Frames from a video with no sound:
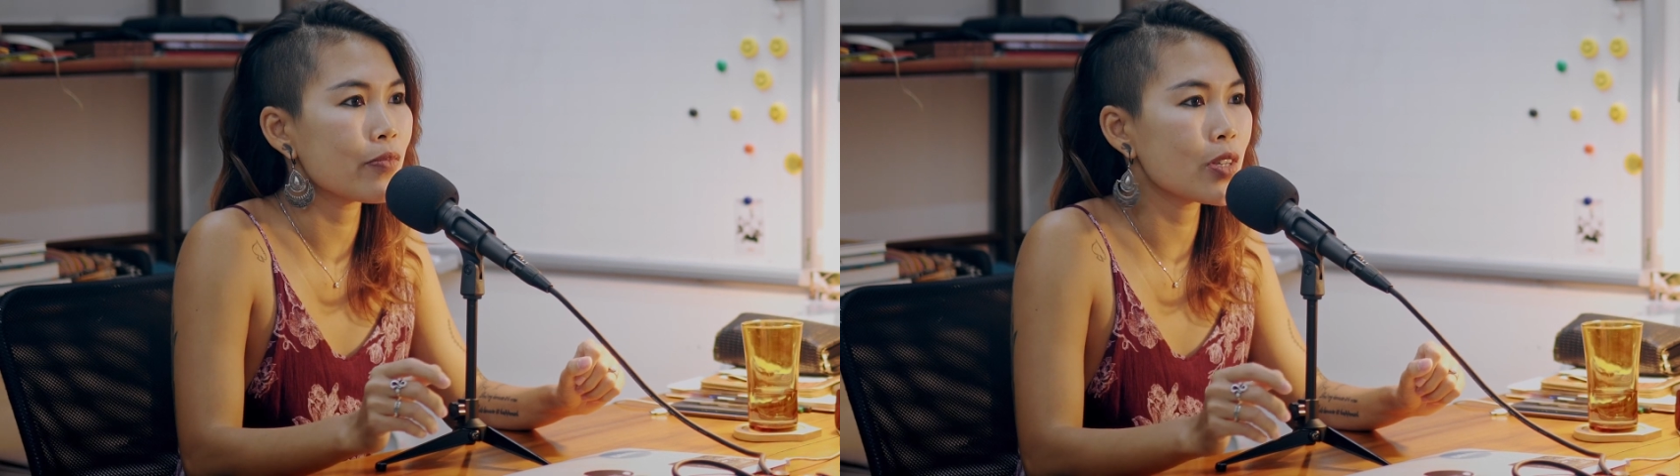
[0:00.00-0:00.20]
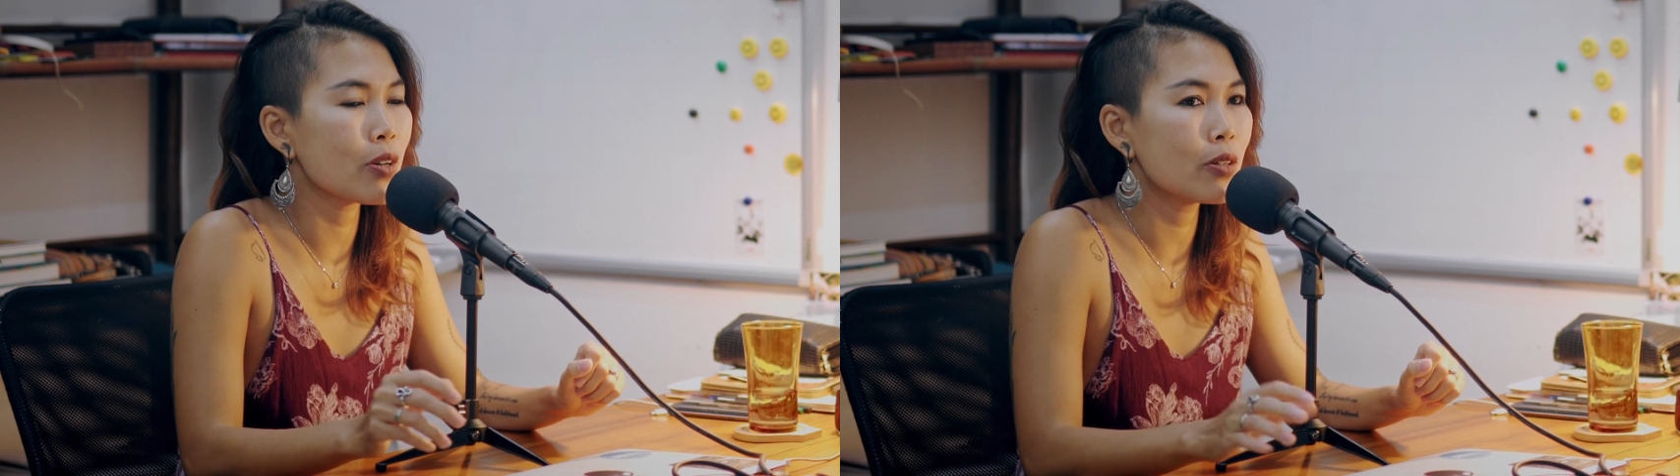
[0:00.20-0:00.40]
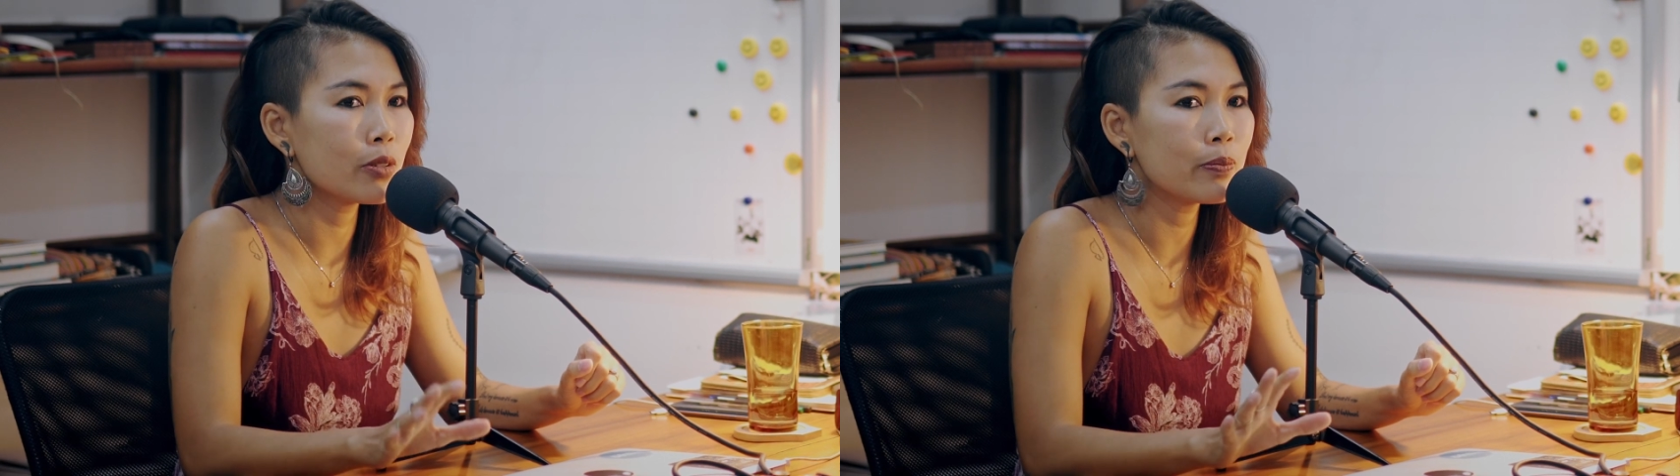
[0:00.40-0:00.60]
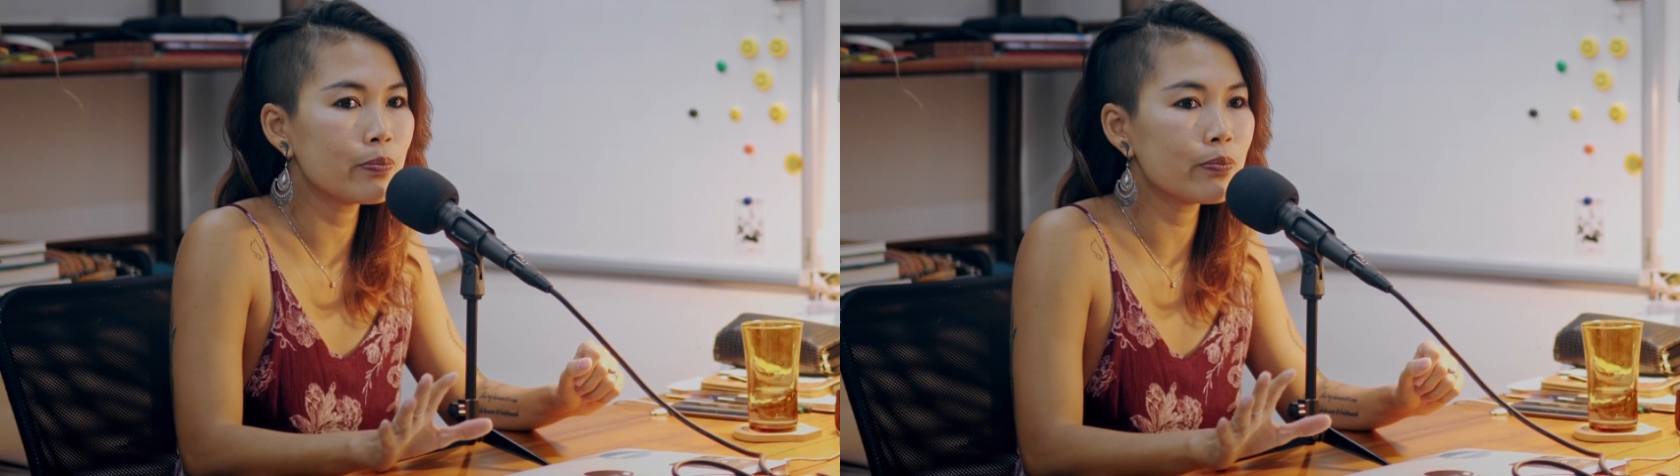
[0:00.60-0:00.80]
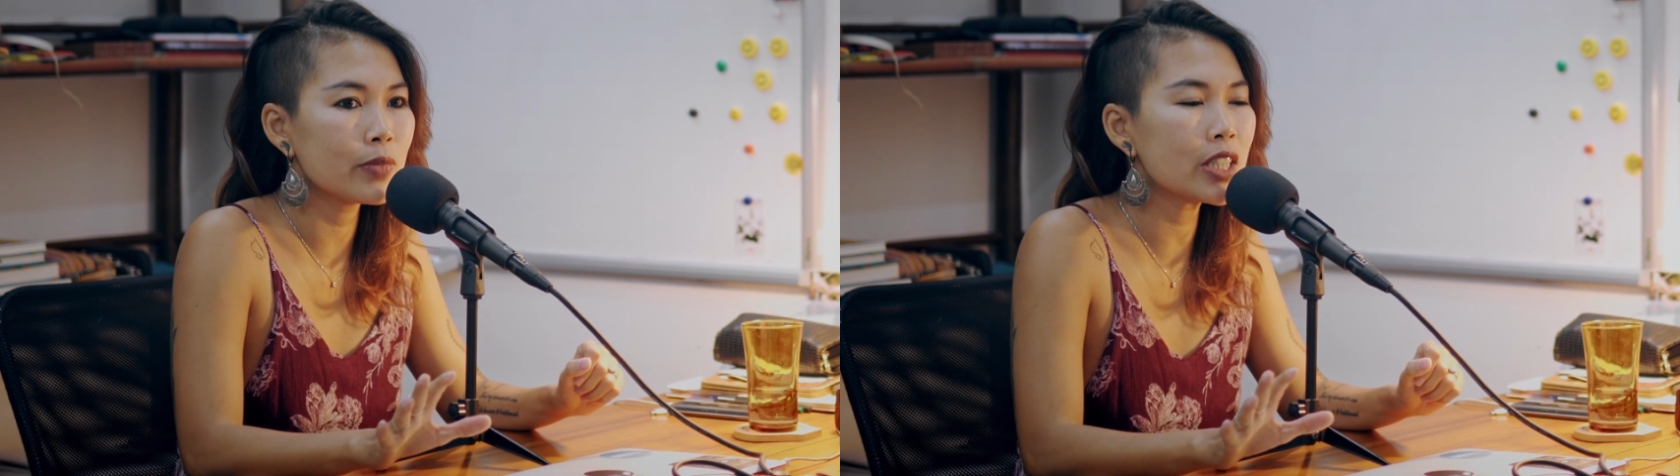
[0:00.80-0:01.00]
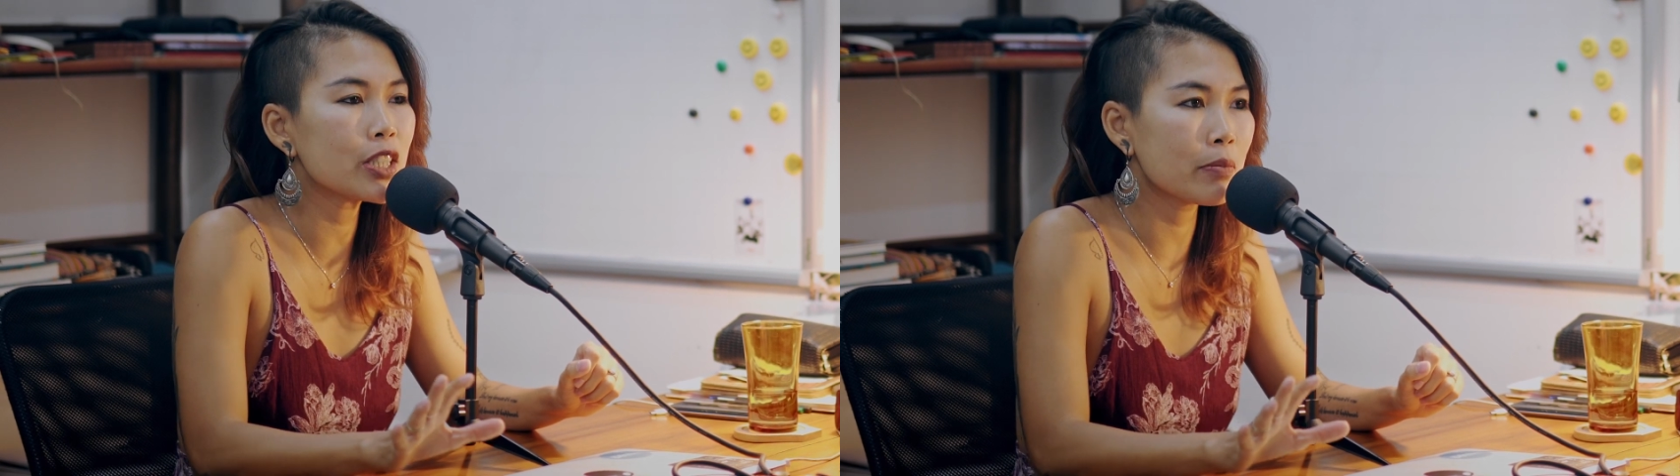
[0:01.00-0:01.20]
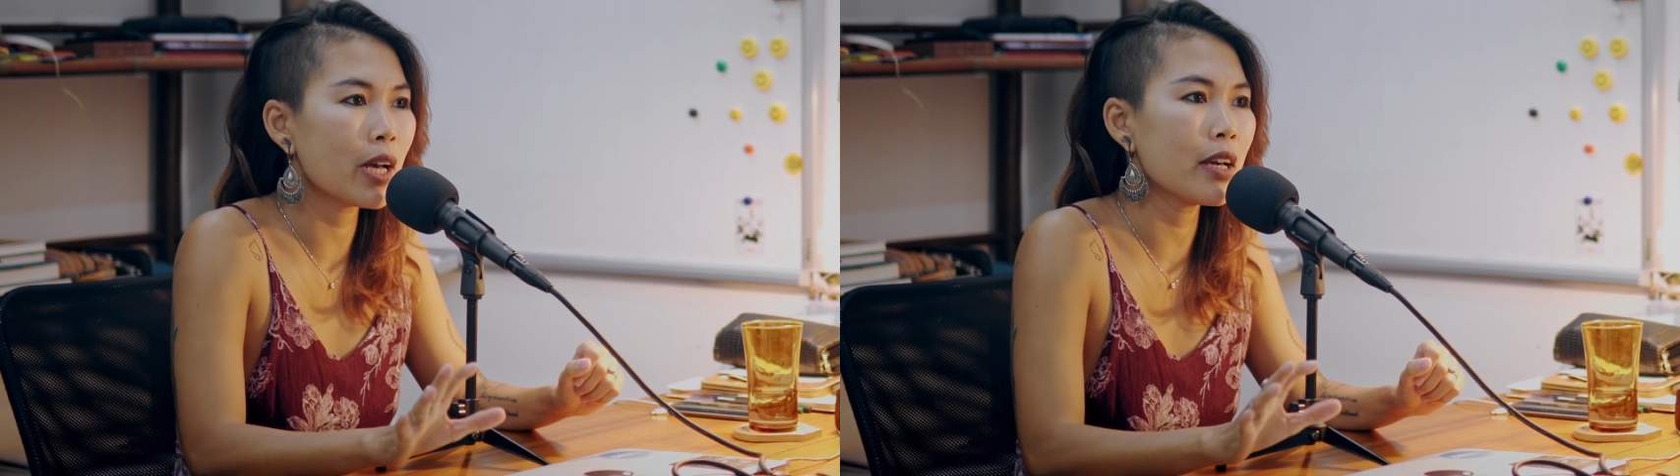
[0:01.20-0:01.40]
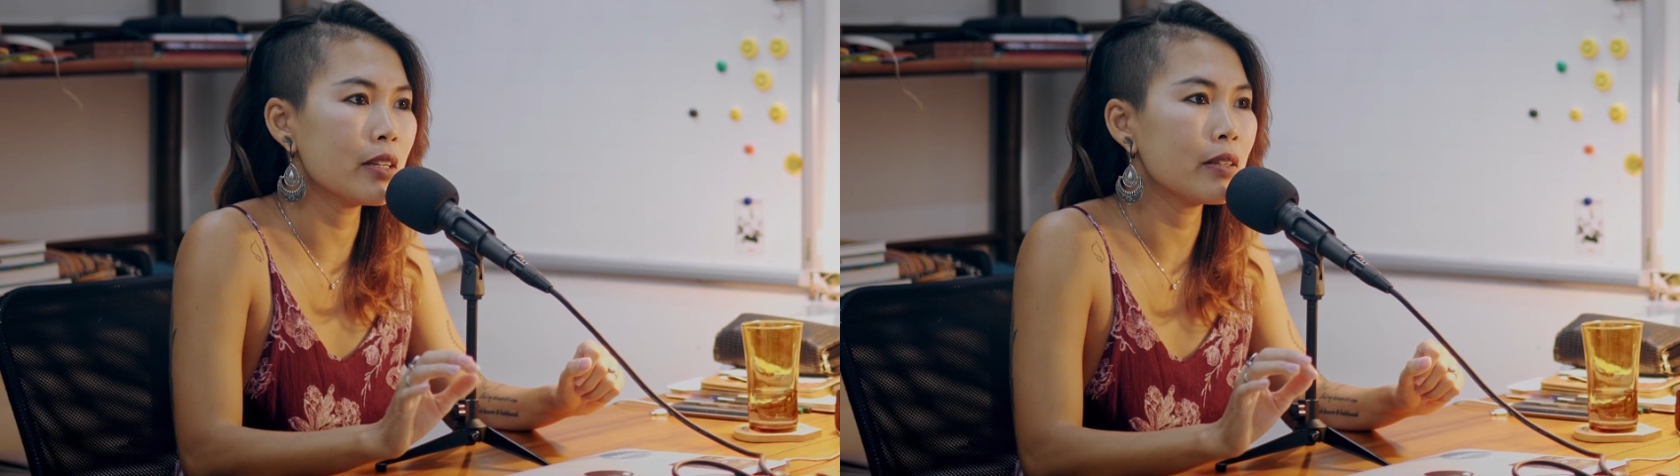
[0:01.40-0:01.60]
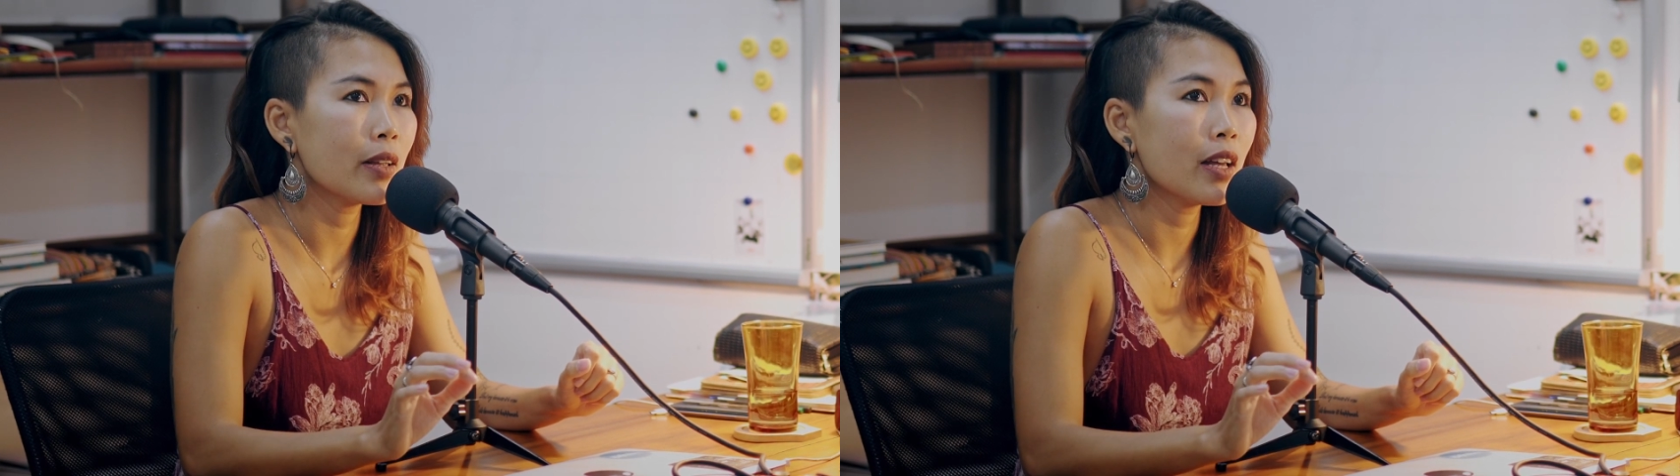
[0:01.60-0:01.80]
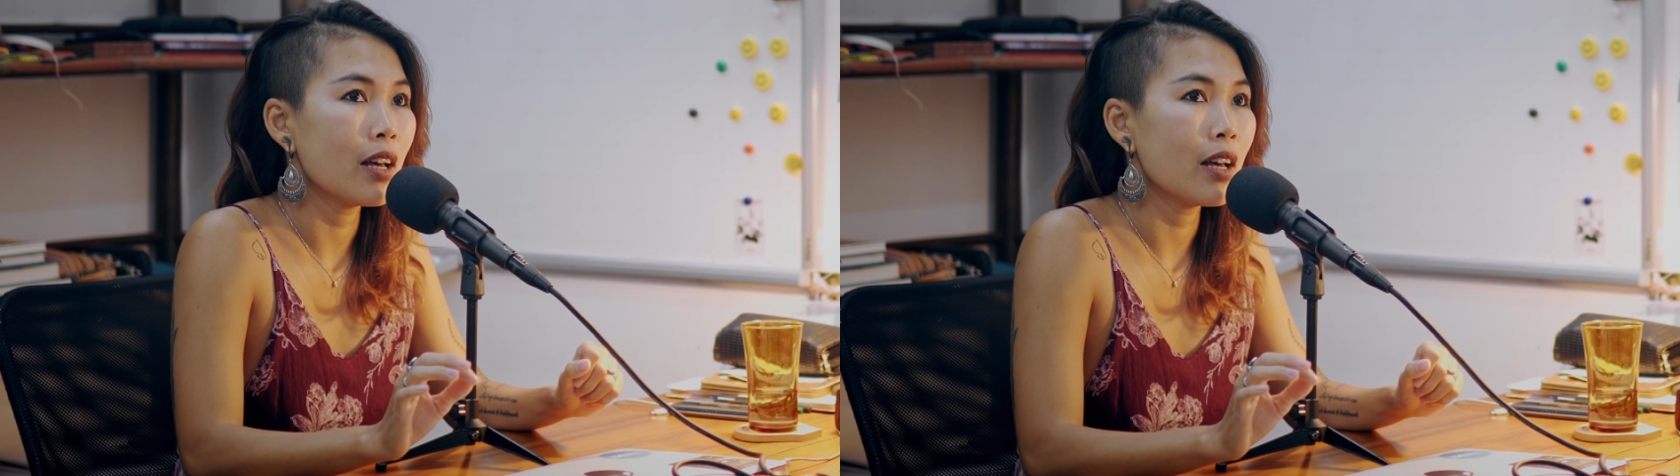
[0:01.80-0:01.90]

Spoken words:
So this is my,